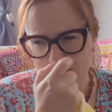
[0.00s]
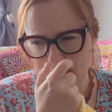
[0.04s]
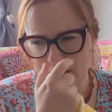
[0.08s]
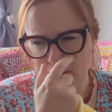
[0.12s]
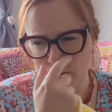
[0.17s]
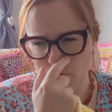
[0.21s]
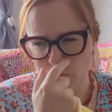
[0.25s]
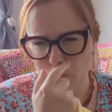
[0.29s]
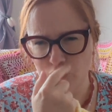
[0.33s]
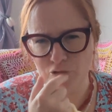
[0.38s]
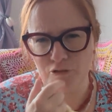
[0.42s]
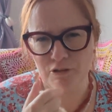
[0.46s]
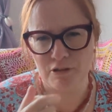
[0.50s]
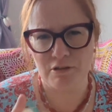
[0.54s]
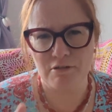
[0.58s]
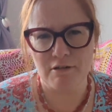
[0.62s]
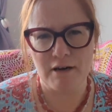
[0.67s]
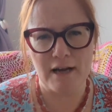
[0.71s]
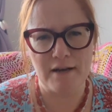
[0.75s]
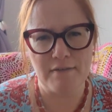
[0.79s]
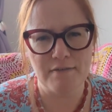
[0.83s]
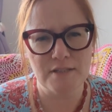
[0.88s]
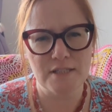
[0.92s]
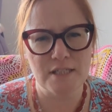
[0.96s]
Is it Amora
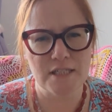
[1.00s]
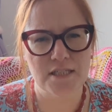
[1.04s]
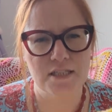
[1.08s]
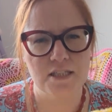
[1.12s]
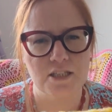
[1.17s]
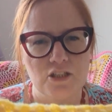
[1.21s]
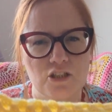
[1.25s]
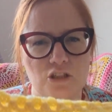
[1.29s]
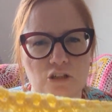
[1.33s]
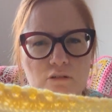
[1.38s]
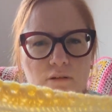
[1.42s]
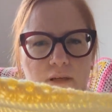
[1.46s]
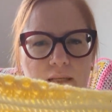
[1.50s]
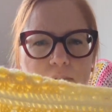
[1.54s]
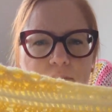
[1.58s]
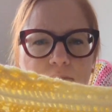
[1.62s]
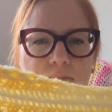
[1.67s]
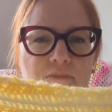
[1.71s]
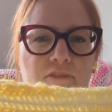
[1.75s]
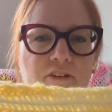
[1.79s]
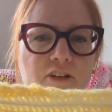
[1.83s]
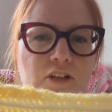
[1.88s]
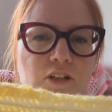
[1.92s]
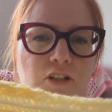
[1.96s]
Crafts does a tulip
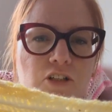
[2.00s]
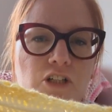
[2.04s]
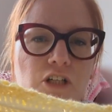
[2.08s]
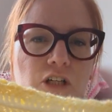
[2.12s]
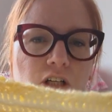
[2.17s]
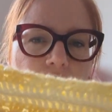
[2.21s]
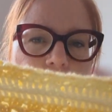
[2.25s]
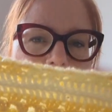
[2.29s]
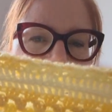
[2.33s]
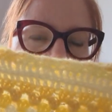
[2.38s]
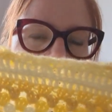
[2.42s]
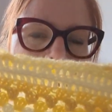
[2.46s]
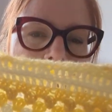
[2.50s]
version?